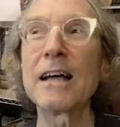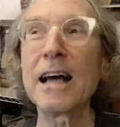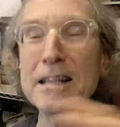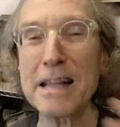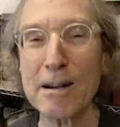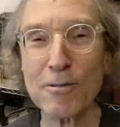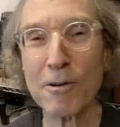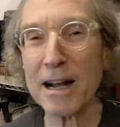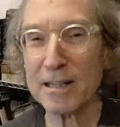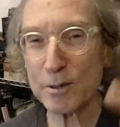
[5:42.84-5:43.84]
and therefore
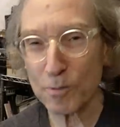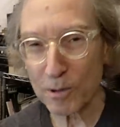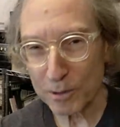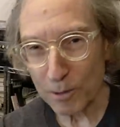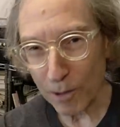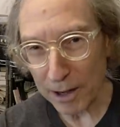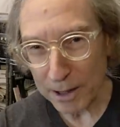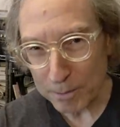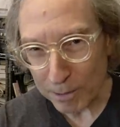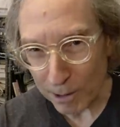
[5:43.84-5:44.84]
has more
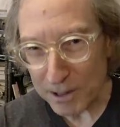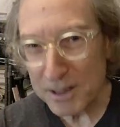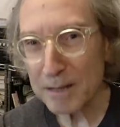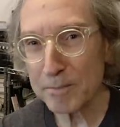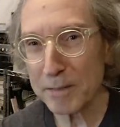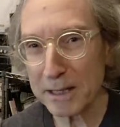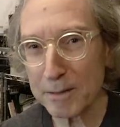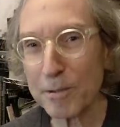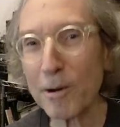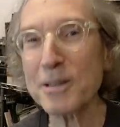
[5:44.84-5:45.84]
quiet parts and
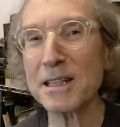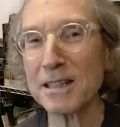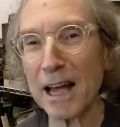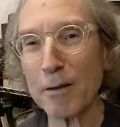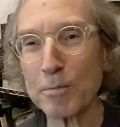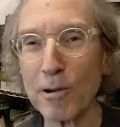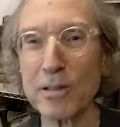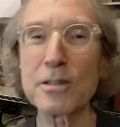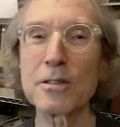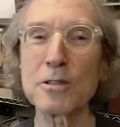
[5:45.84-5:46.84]
medium parts and loud
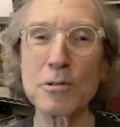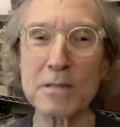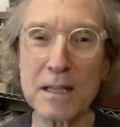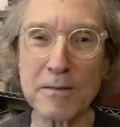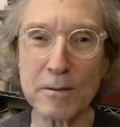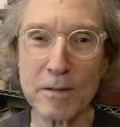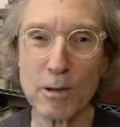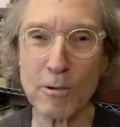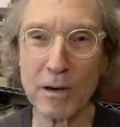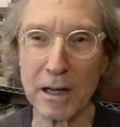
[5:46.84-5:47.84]
parts to a given
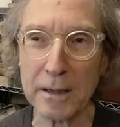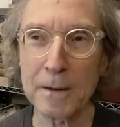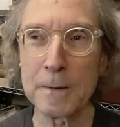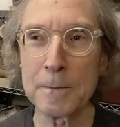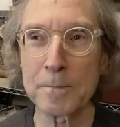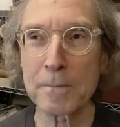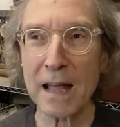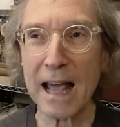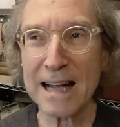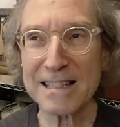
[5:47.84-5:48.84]
recording.
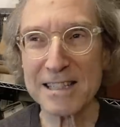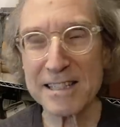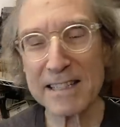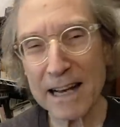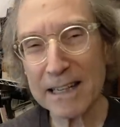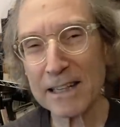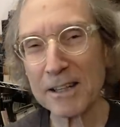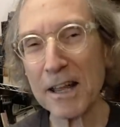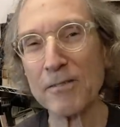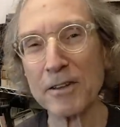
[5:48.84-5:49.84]
And setting a
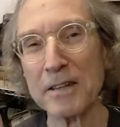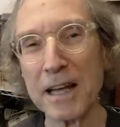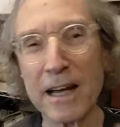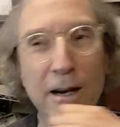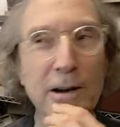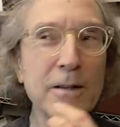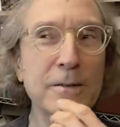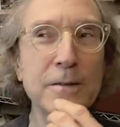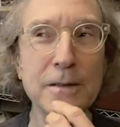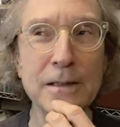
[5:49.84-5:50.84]
level there,
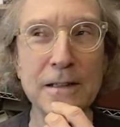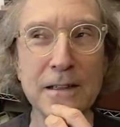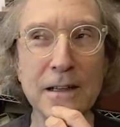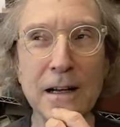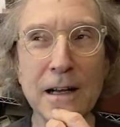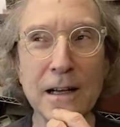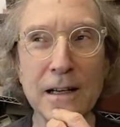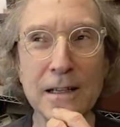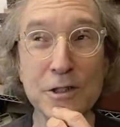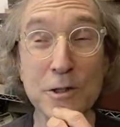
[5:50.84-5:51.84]

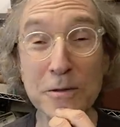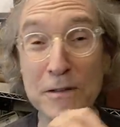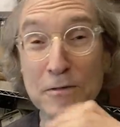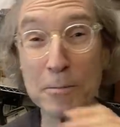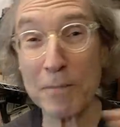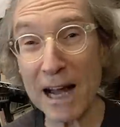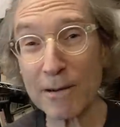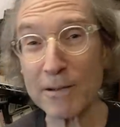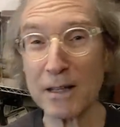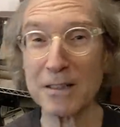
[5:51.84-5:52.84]
certainly for
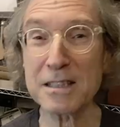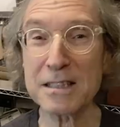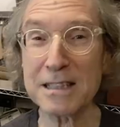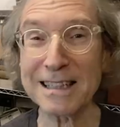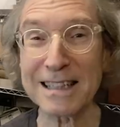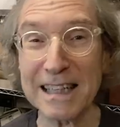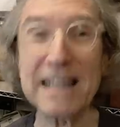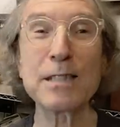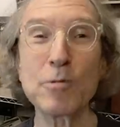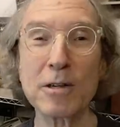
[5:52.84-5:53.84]
background listening,
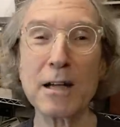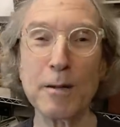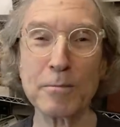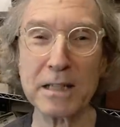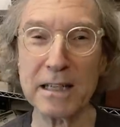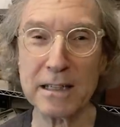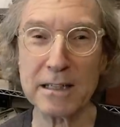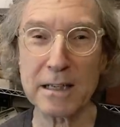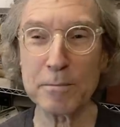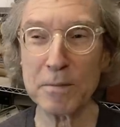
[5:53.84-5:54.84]
gets more
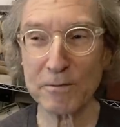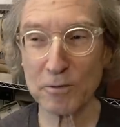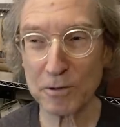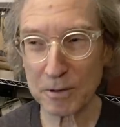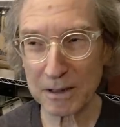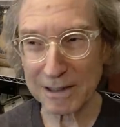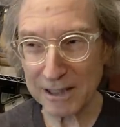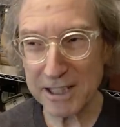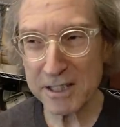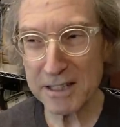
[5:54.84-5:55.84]
complicated. But for
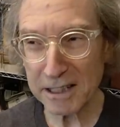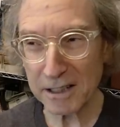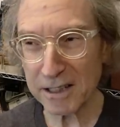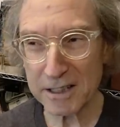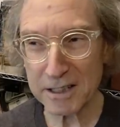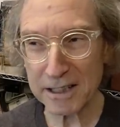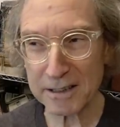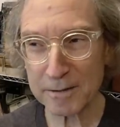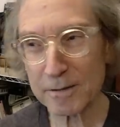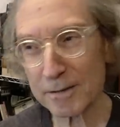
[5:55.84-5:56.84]
listening,
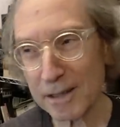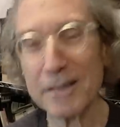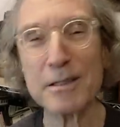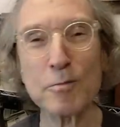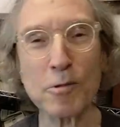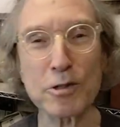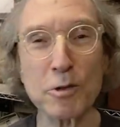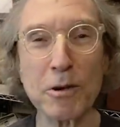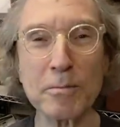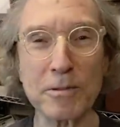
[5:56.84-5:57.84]
well, it's more
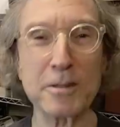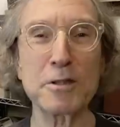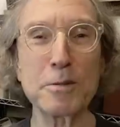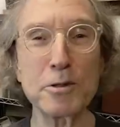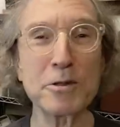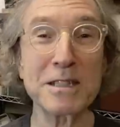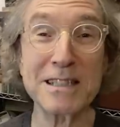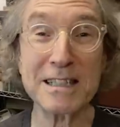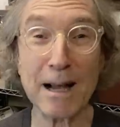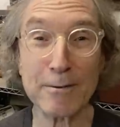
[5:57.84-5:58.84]
enjoyable because the music
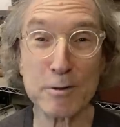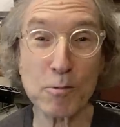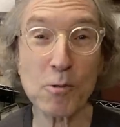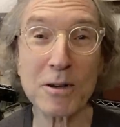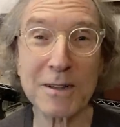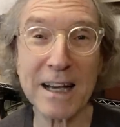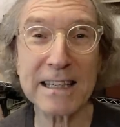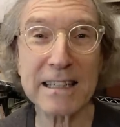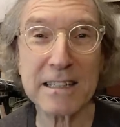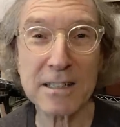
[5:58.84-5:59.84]
sounds more like
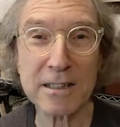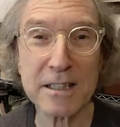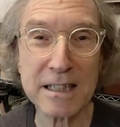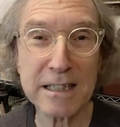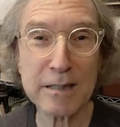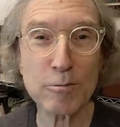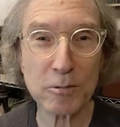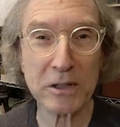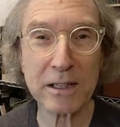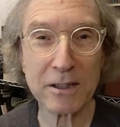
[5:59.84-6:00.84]
it does in
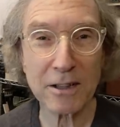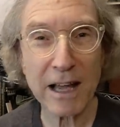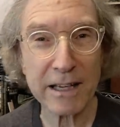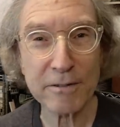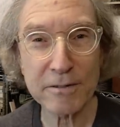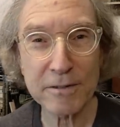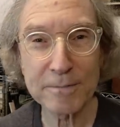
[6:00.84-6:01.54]
real life.